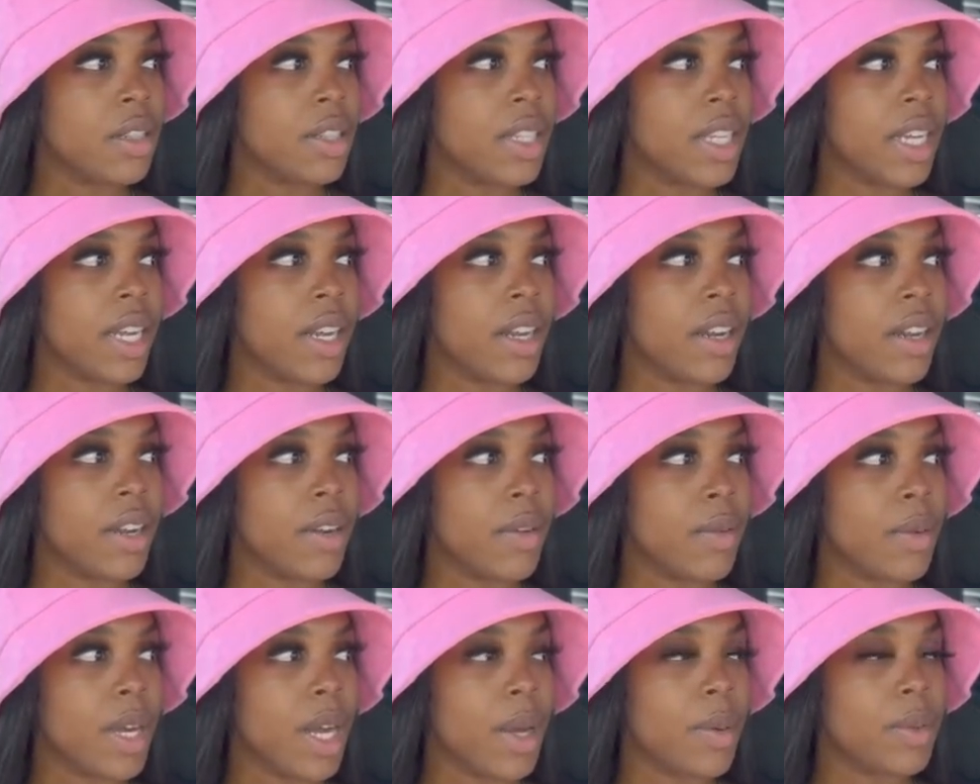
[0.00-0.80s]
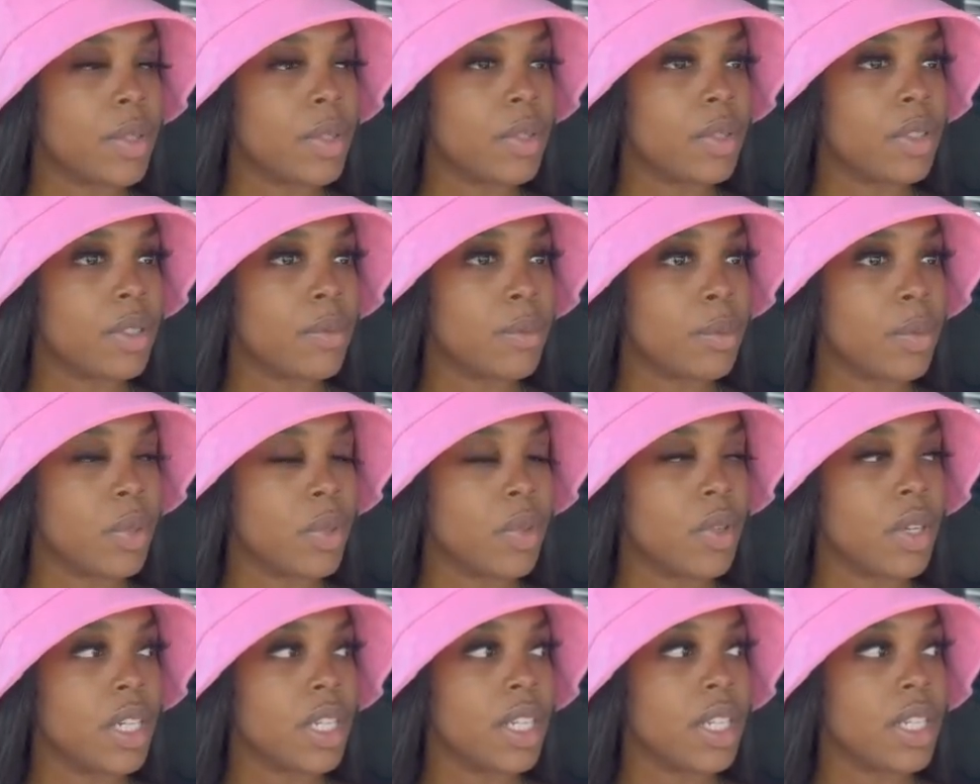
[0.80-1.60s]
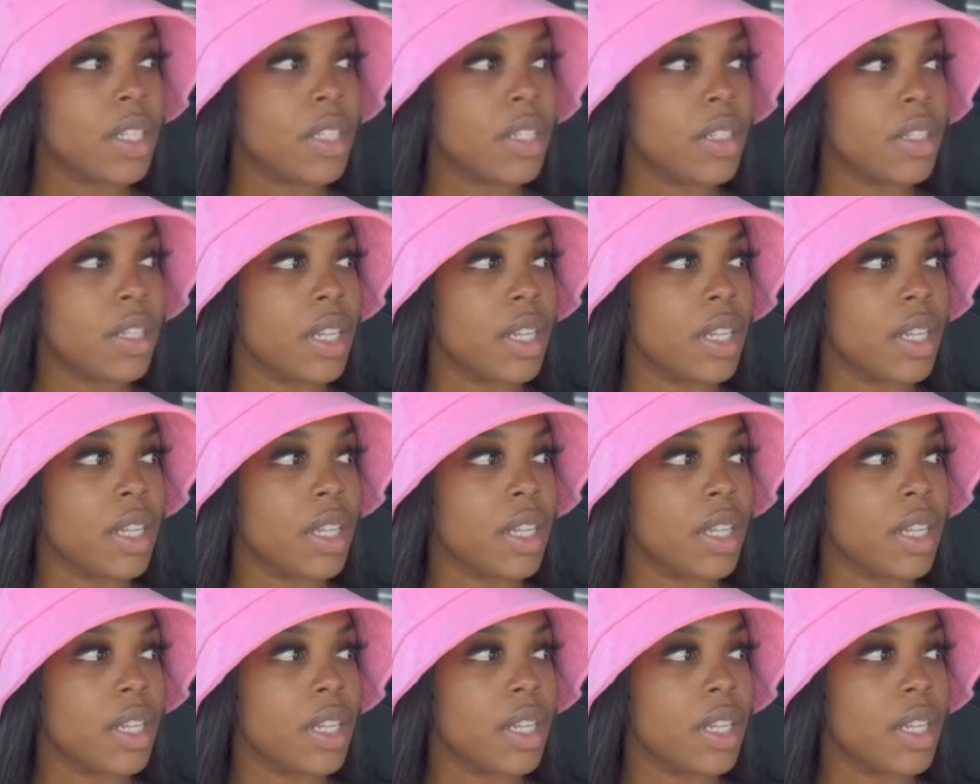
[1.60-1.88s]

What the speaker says: there. Well, I was born in